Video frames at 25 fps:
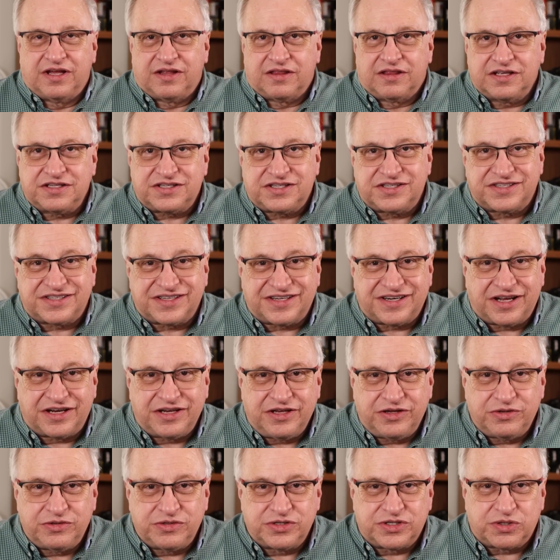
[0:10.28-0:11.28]
This is an
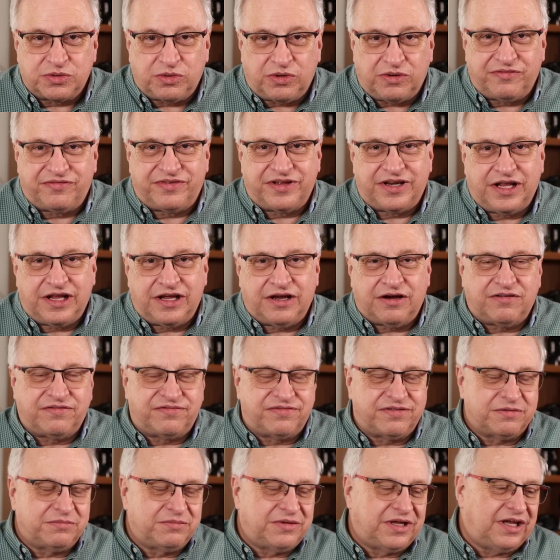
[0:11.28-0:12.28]
unusual video
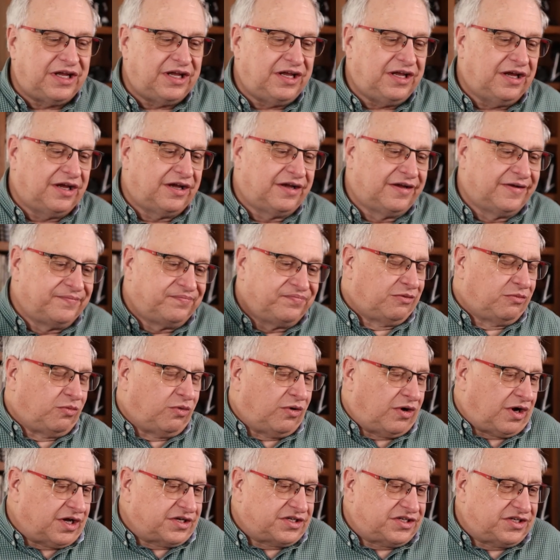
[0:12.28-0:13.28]
for me.
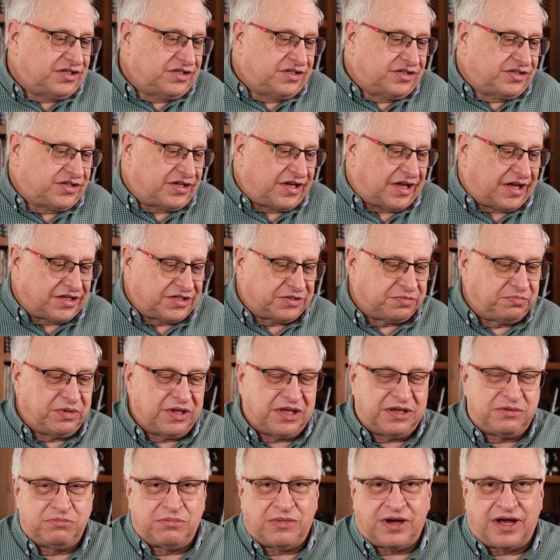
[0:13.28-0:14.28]
Watches has
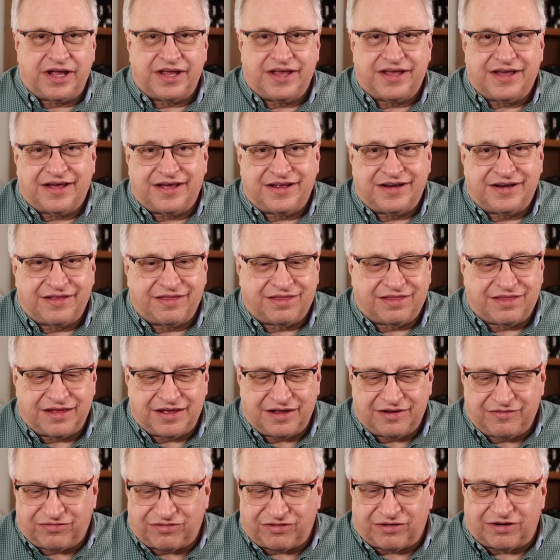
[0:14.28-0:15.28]
been my kind of
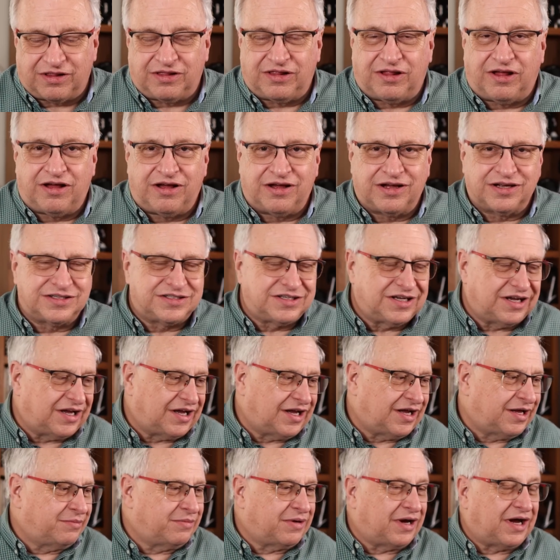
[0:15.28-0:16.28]
thing for a long
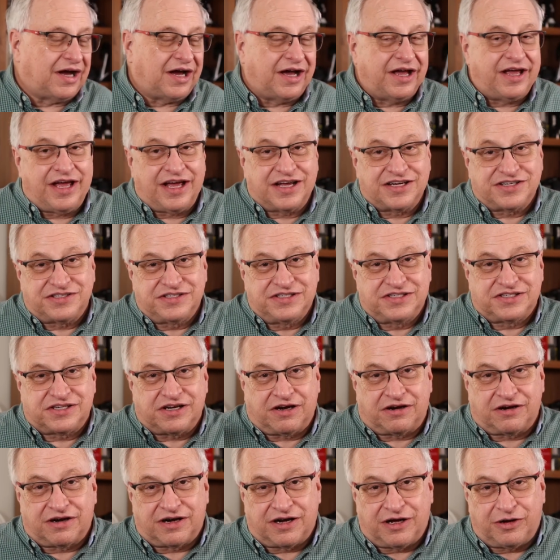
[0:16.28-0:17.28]
time. I actually
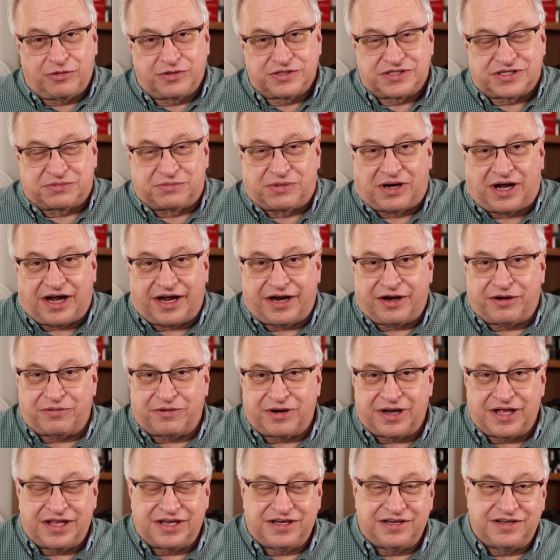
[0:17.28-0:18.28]
started out with some higher
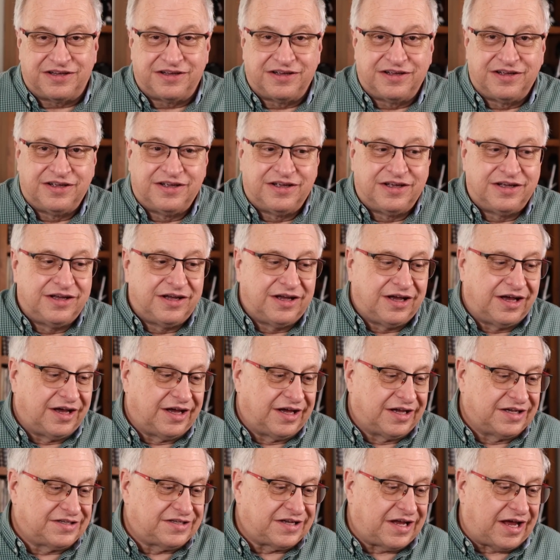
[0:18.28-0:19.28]
end.
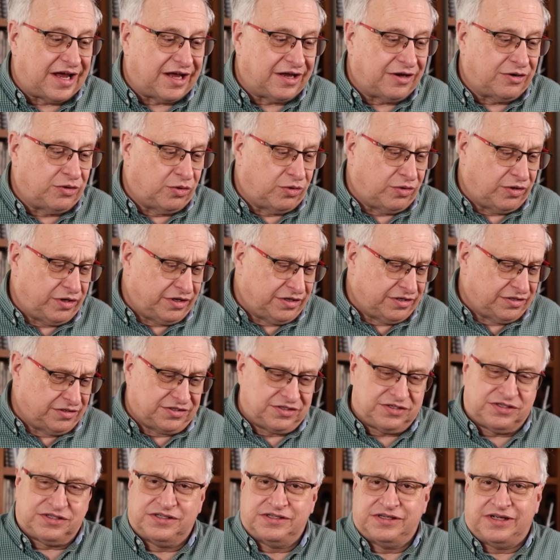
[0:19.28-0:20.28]
Tag
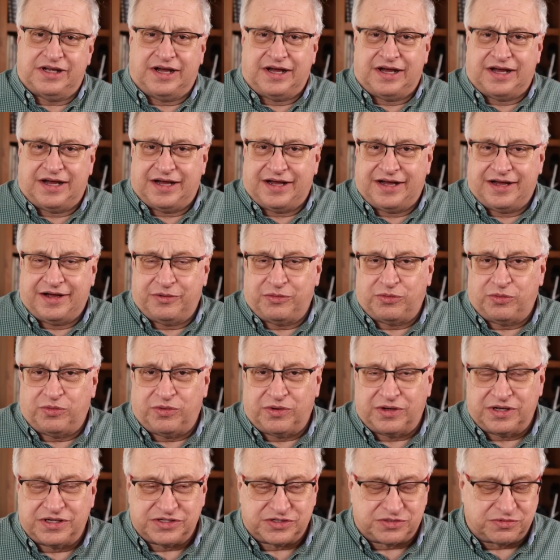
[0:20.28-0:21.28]
Heuer's
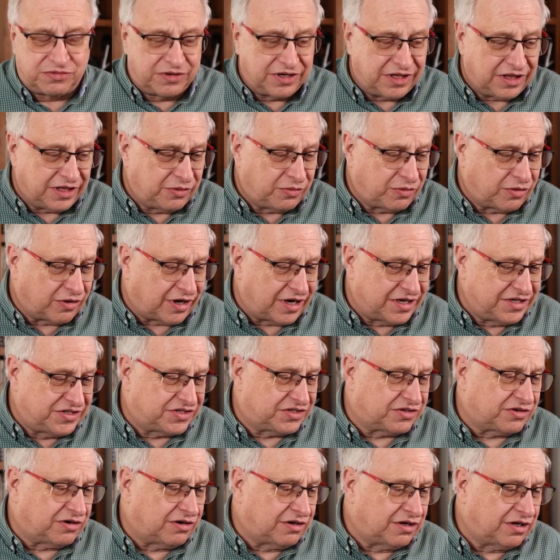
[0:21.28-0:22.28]
was really where I
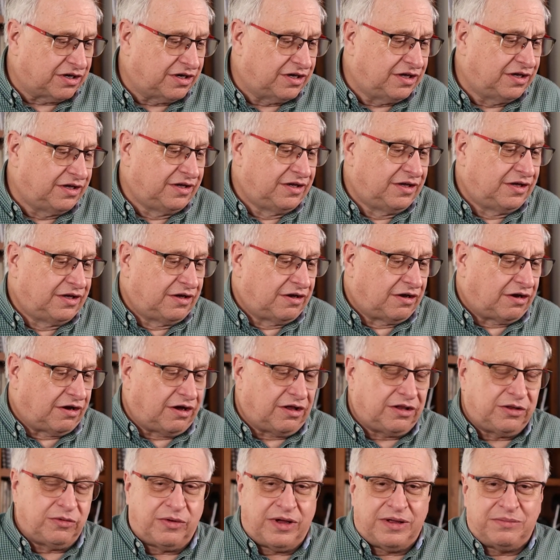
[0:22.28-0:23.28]
started
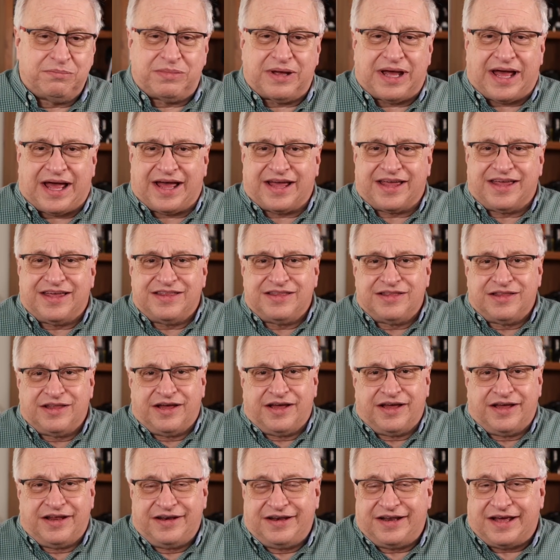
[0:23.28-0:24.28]
all the way back in
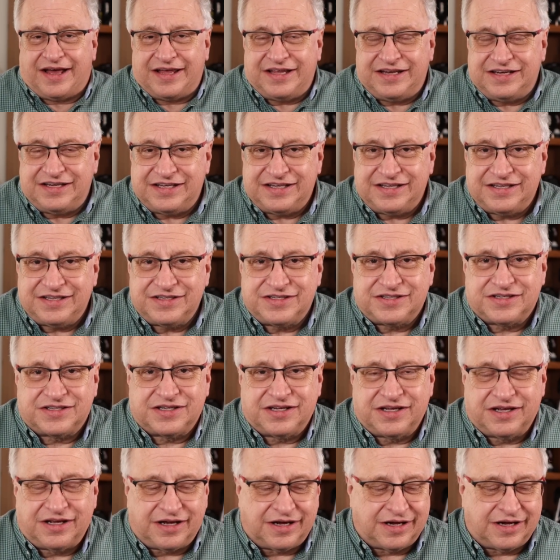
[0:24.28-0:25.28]
the 90s.